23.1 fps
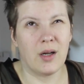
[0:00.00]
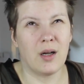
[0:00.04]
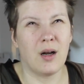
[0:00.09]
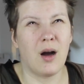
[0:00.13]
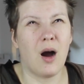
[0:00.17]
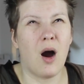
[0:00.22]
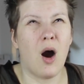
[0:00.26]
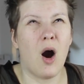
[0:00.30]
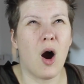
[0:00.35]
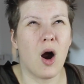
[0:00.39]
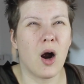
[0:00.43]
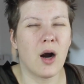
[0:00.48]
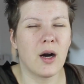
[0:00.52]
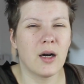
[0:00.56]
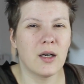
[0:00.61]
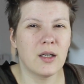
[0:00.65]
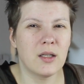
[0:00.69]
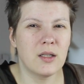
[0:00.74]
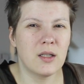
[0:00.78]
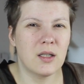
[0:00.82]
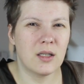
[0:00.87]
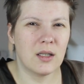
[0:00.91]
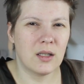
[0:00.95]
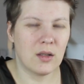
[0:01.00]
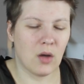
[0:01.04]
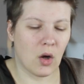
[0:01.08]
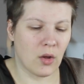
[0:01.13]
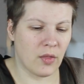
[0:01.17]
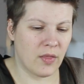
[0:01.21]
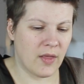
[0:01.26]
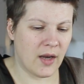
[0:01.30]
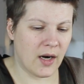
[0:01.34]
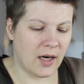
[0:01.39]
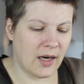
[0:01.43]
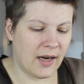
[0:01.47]
hard
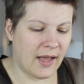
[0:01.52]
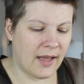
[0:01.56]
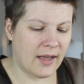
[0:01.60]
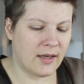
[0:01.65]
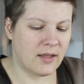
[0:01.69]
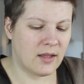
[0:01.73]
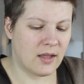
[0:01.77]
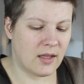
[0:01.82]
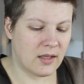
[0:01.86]
on their lead.